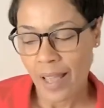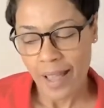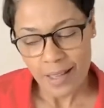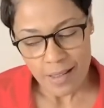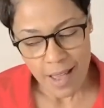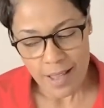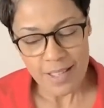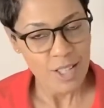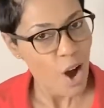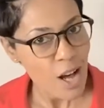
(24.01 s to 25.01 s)
And yes,
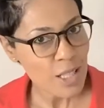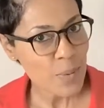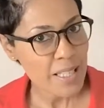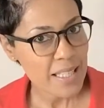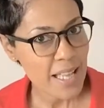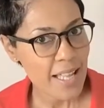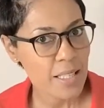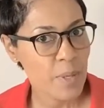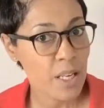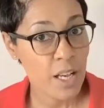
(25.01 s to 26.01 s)
it's called Sweet
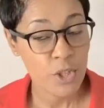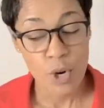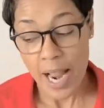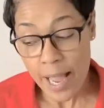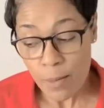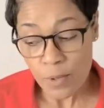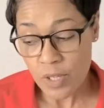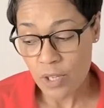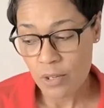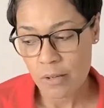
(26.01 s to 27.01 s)
Stats because you're able
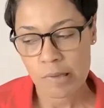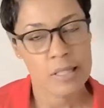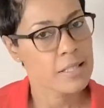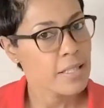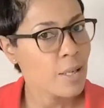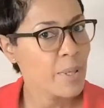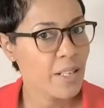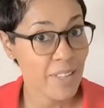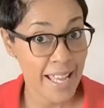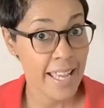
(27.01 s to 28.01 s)
to use a little bit
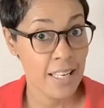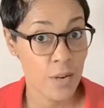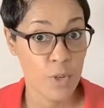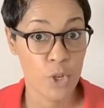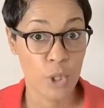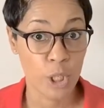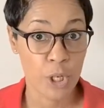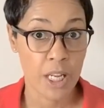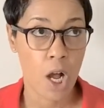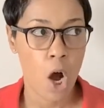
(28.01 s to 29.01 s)
of candy when you're
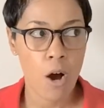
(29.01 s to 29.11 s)
learning